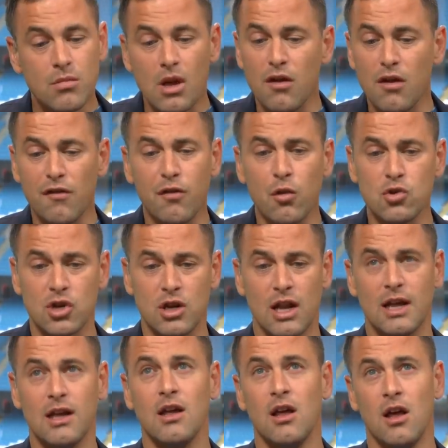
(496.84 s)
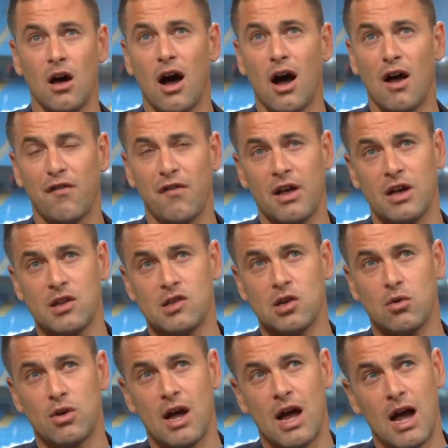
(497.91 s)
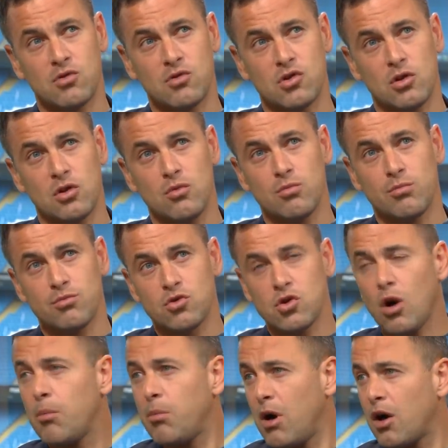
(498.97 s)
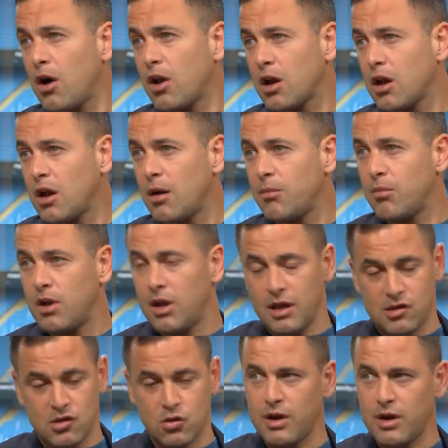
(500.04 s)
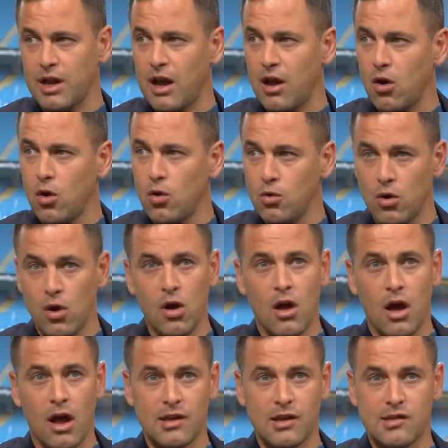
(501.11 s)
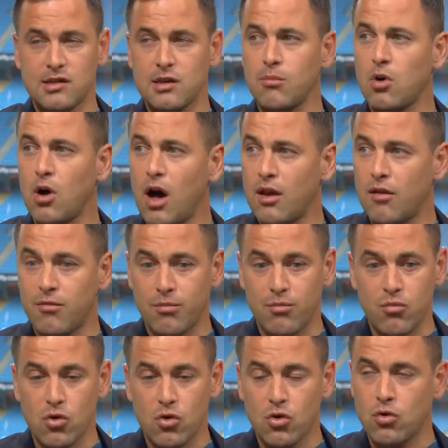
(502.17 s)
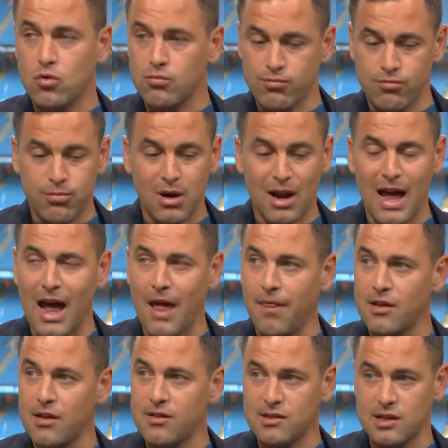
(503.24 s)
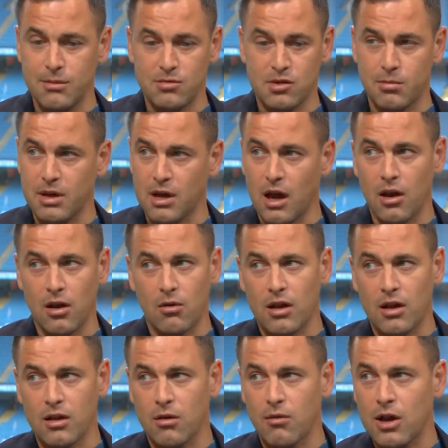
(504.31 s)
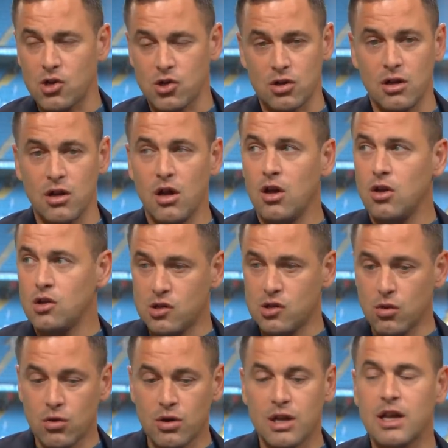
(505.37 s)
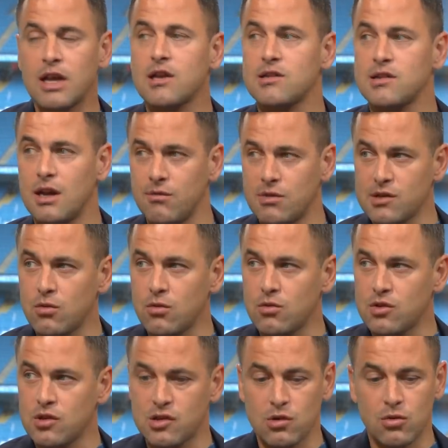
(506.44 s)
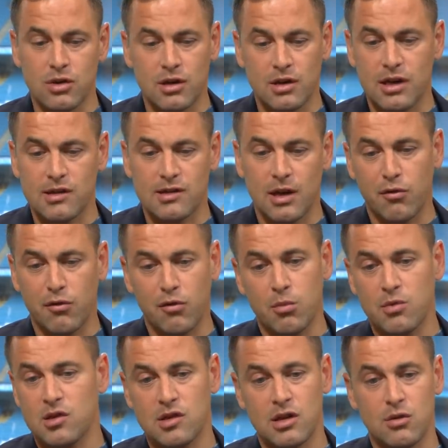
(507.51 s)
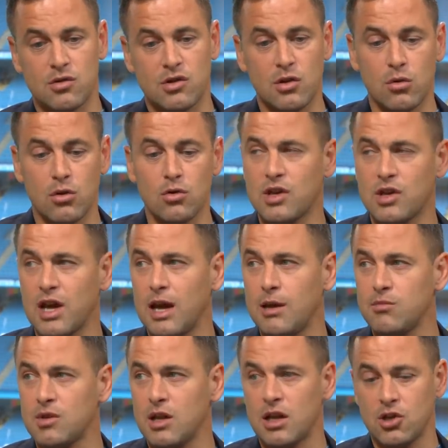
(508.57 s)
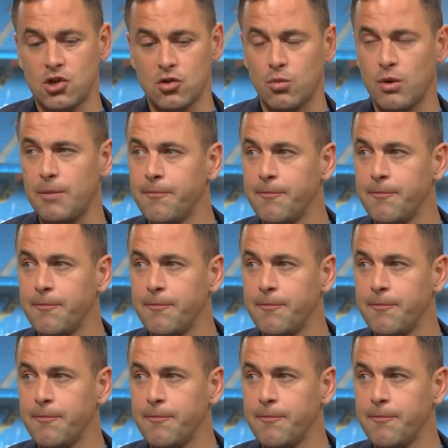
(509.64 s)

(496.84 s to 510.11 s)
unfortunately, I think until the absolute top part of the club is sorted out and there's some kind of plan that seems to be going in the right direction, you're still going to get the same results, they're still going to get the same performances and they'll still lose games that they should win.